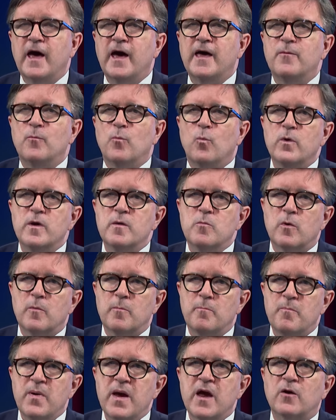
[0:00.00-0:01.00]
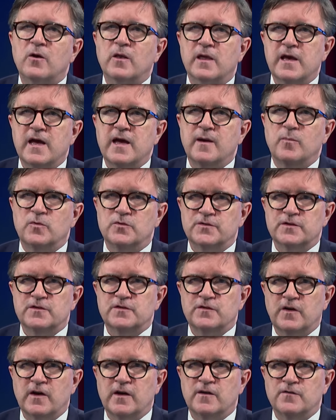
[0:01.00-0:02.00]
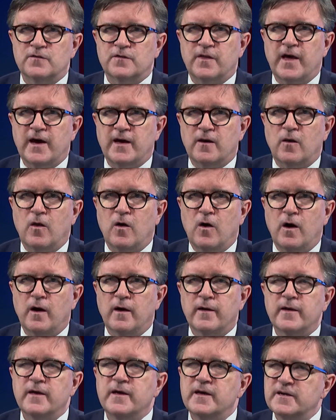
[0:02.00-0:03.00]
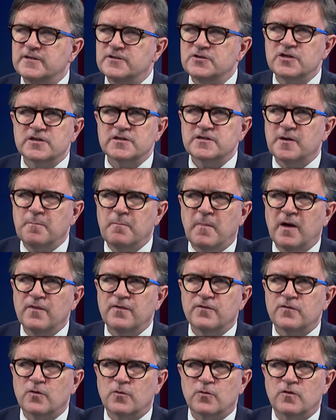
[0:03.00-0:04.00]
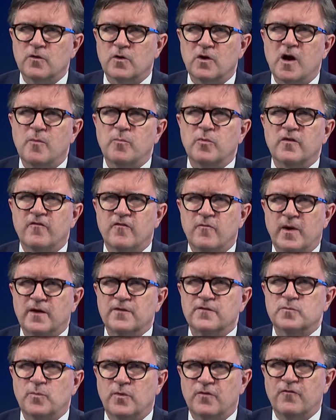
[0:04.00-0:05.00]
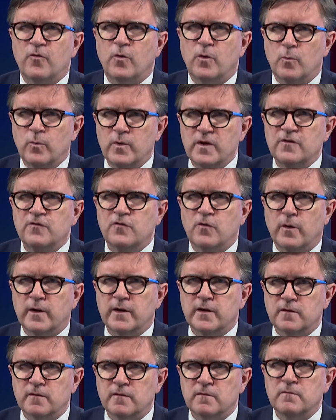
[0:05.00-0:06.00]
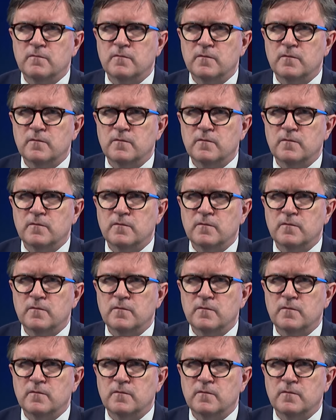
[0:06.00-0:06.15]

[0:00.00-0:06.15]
And we were barely able to change that law, just a couple of months before we joined